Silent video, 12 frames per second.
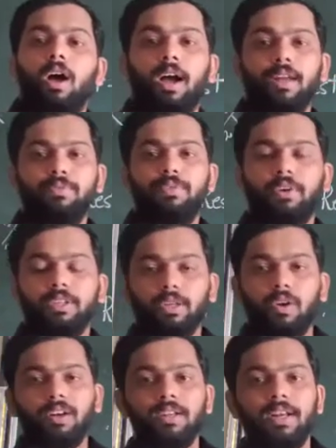And for the
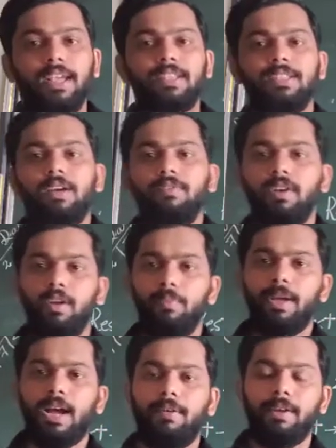quarterly exam, we will
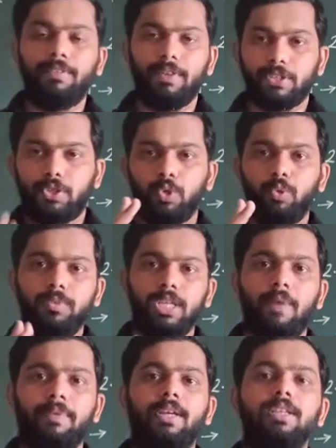be having first two
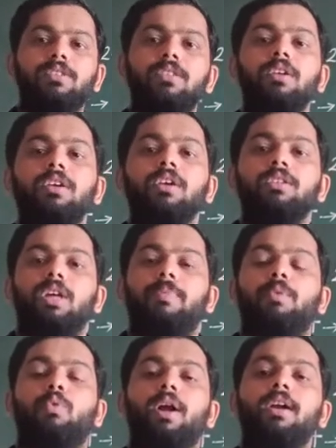chapters,
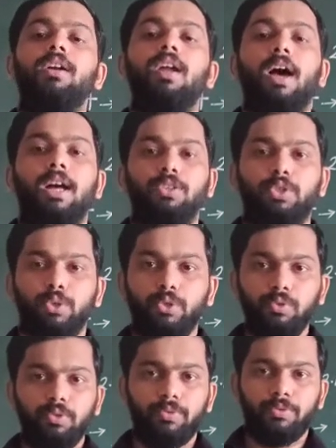chapter 1 and 2
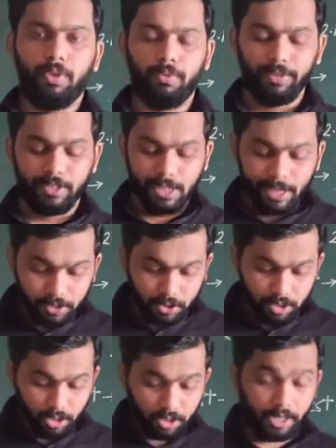for physics.
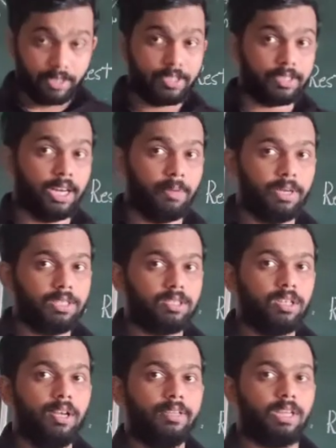That's the syllabus,
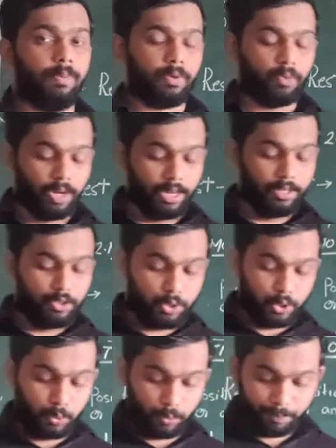chapter 1 and
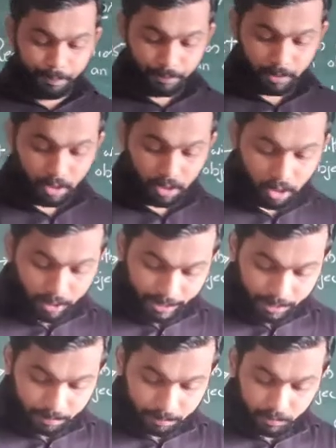2.
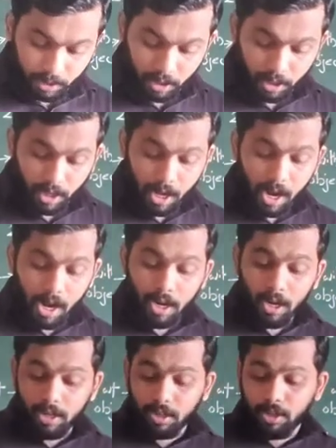Okay.
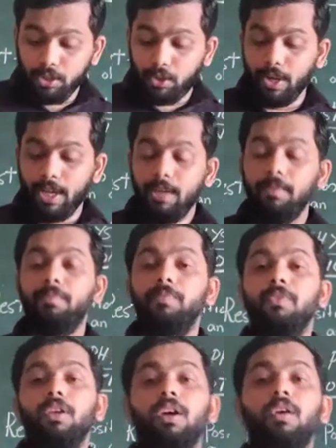Today,
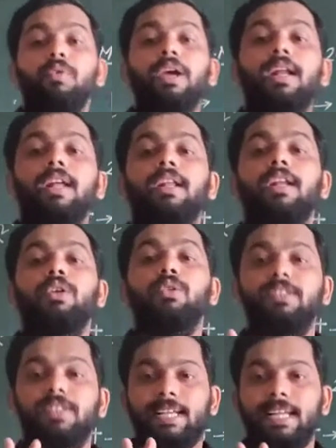we are entering
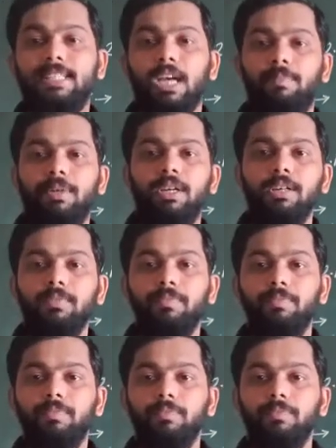into the second chapter.